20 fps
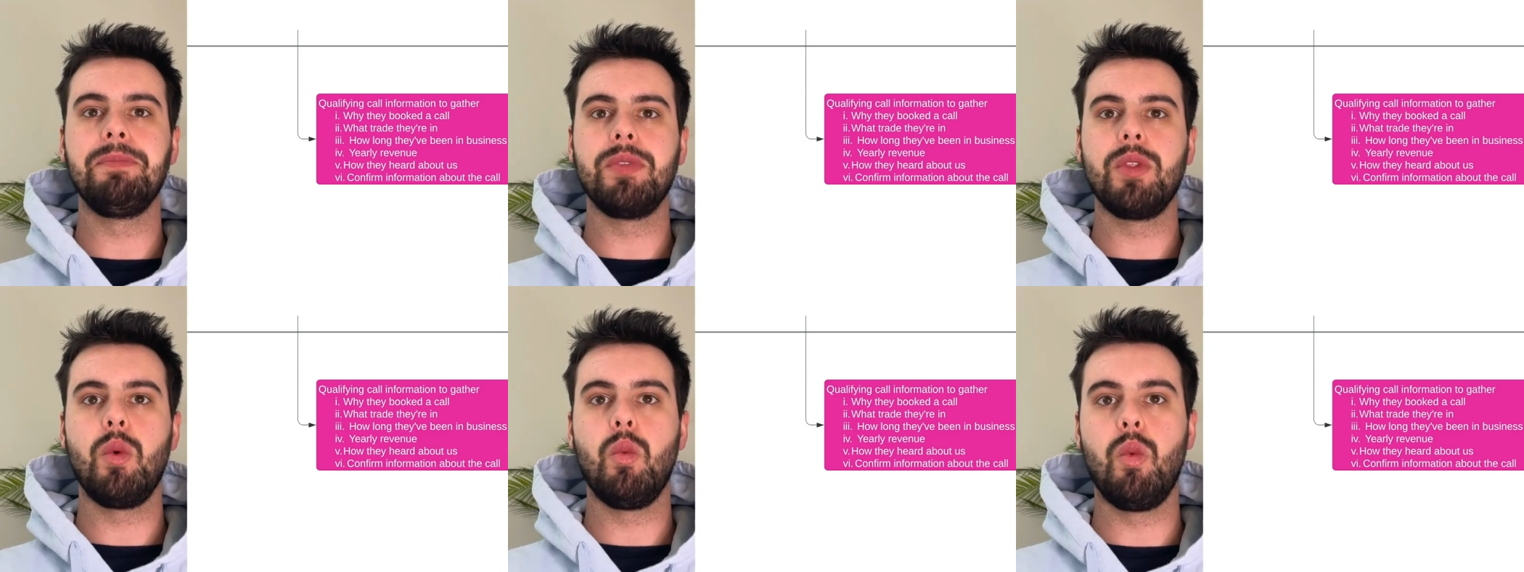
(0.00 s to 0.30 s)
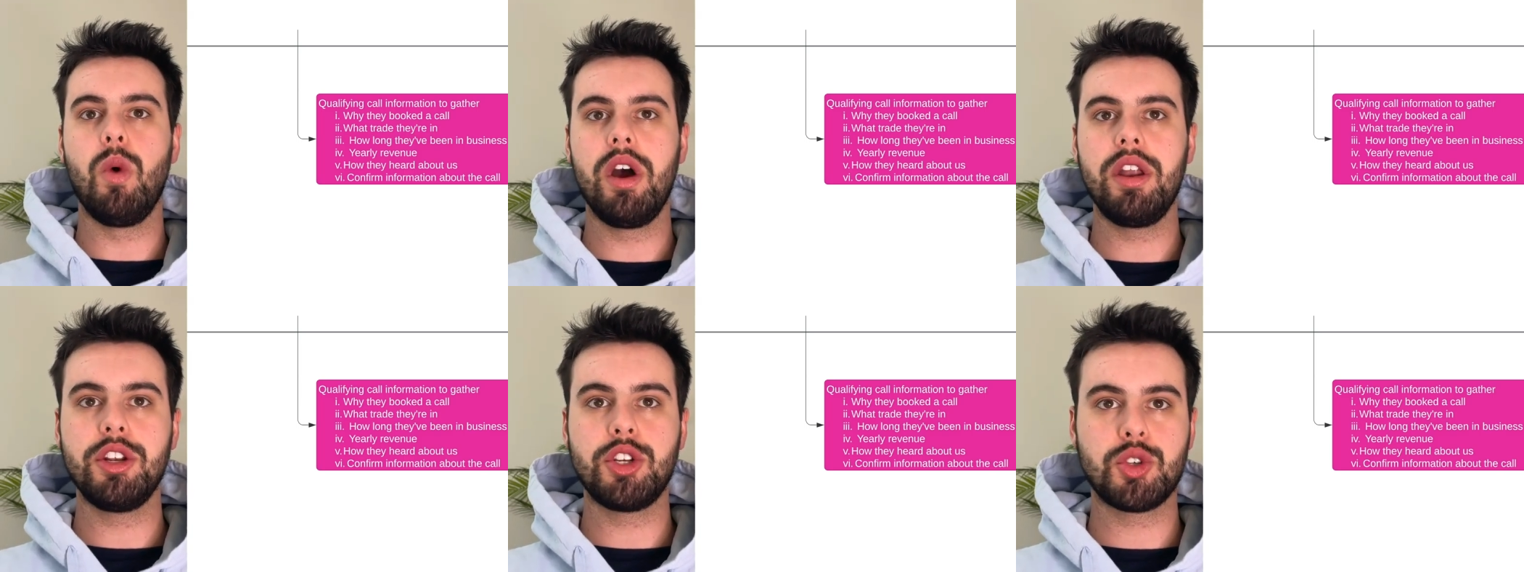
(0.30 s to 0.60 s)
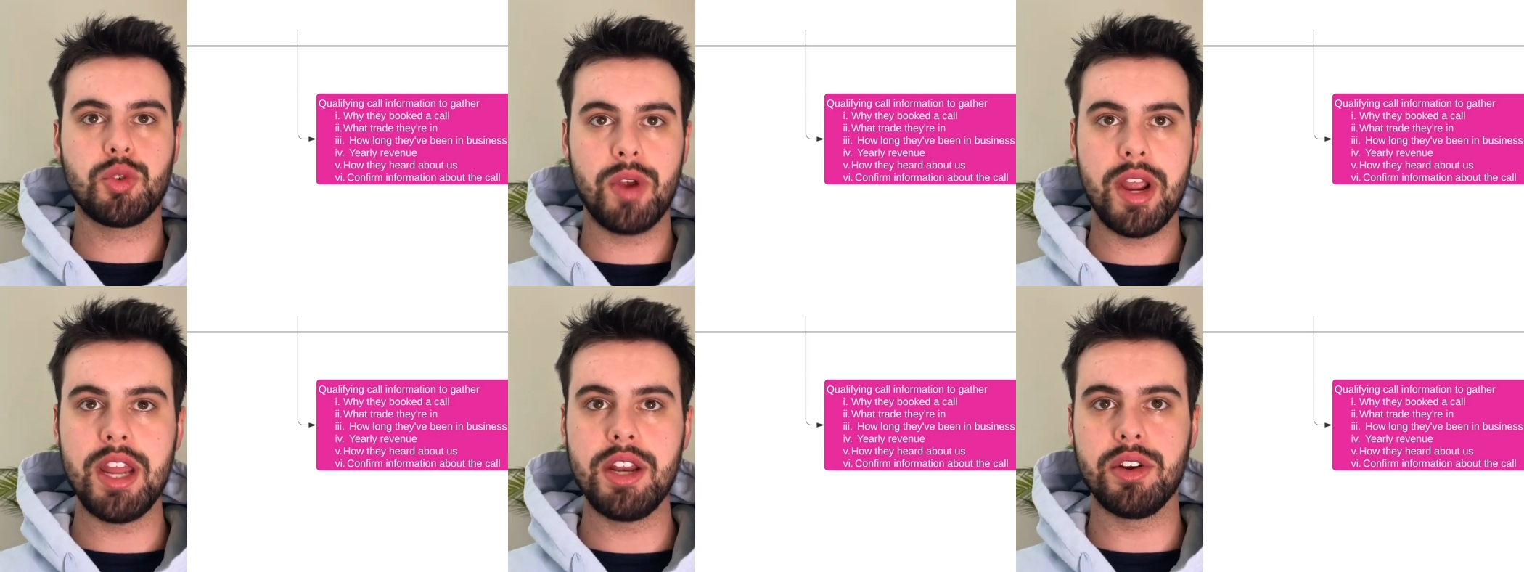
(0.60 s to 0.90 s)
What
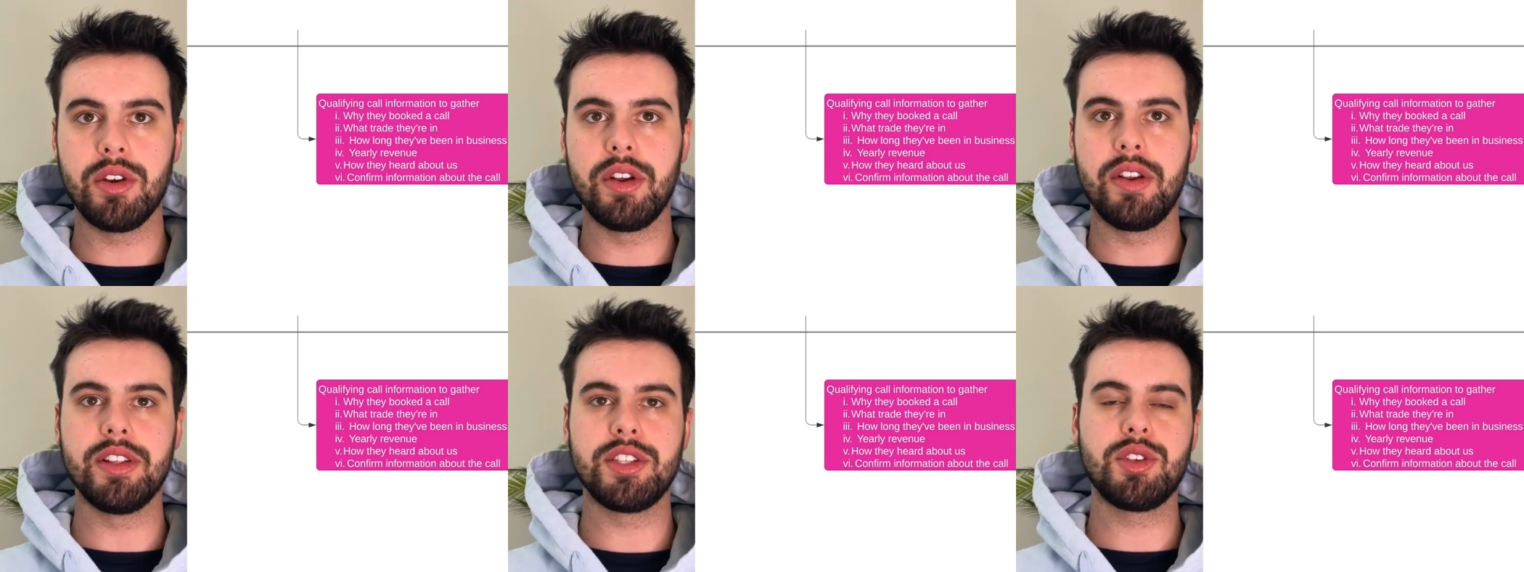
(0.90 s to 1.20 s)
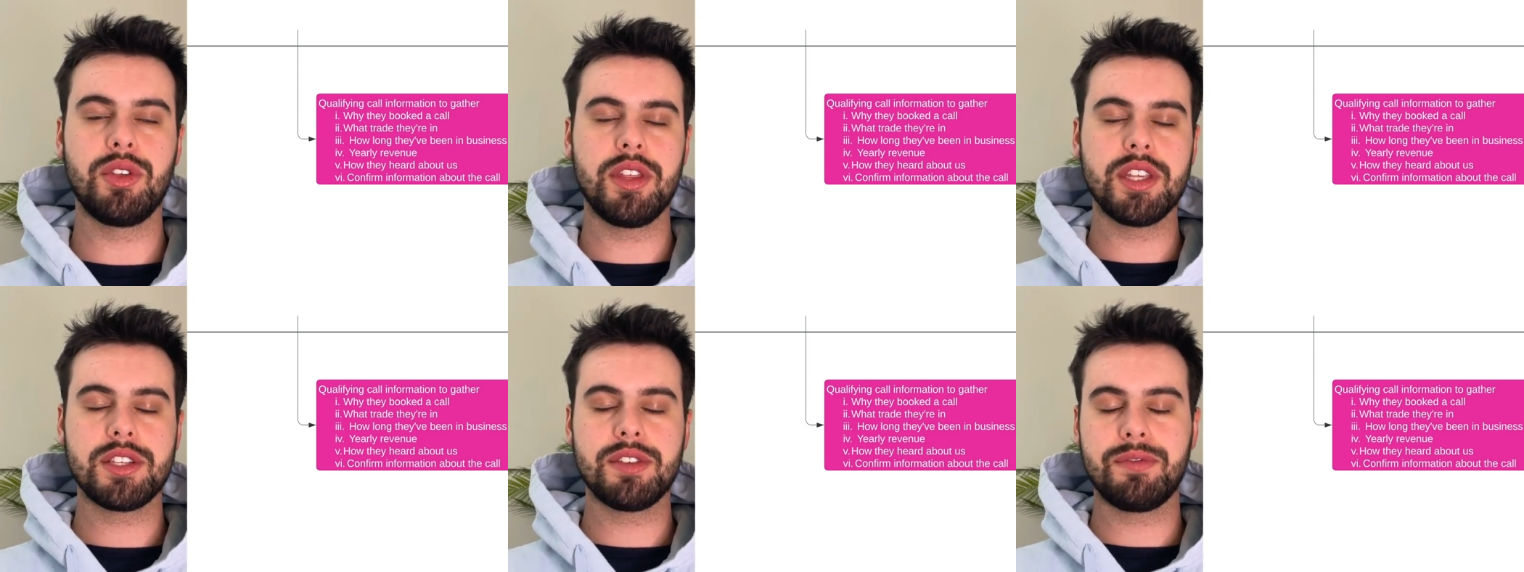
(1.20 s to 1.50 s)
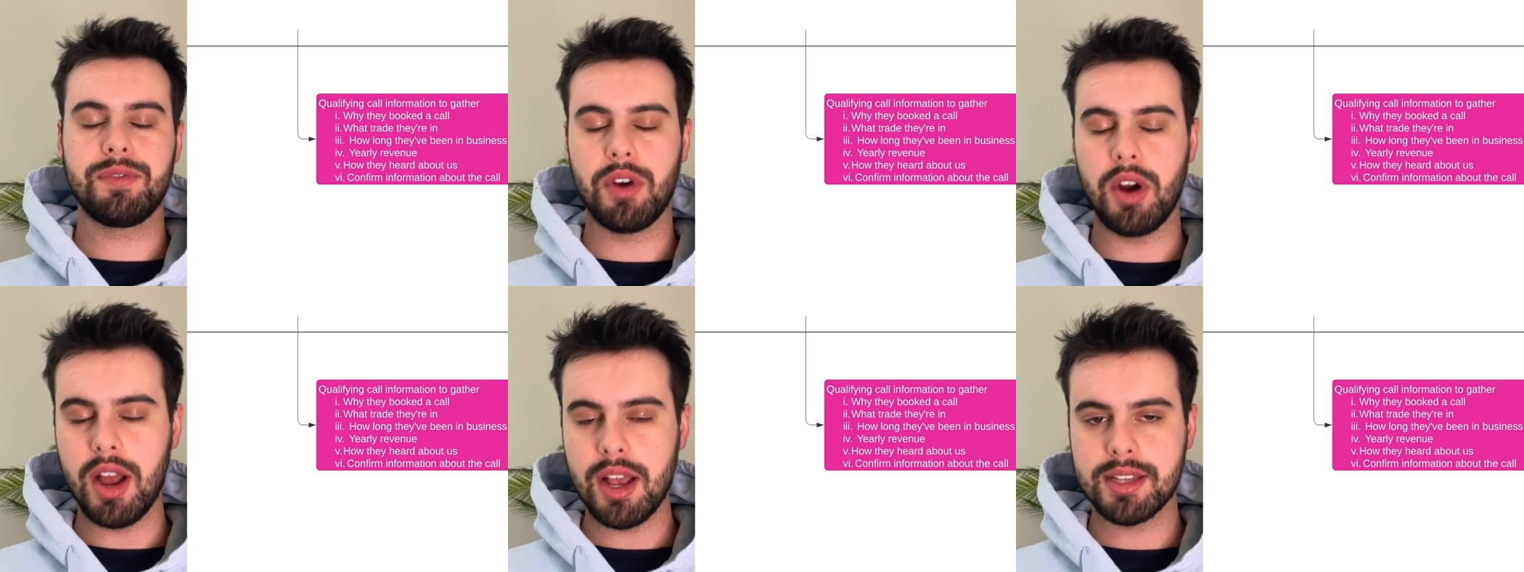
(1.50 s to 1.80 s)
trade you're in? So this is,
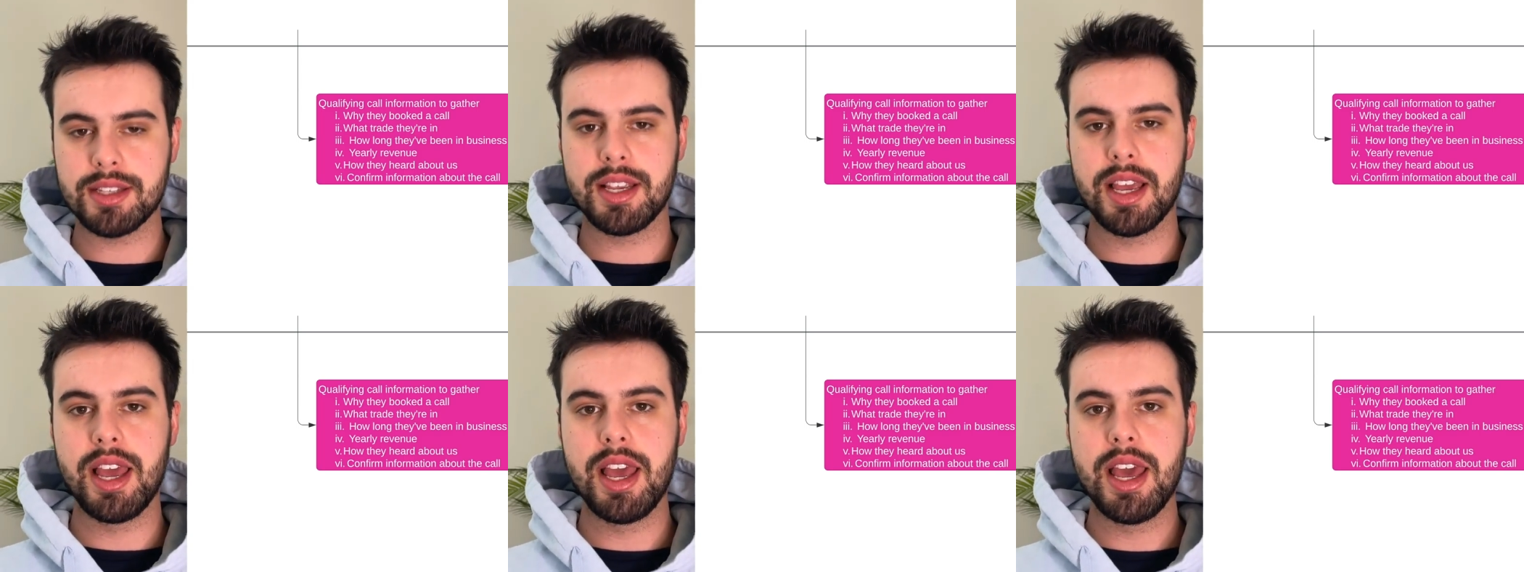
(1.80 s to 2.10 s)
for us,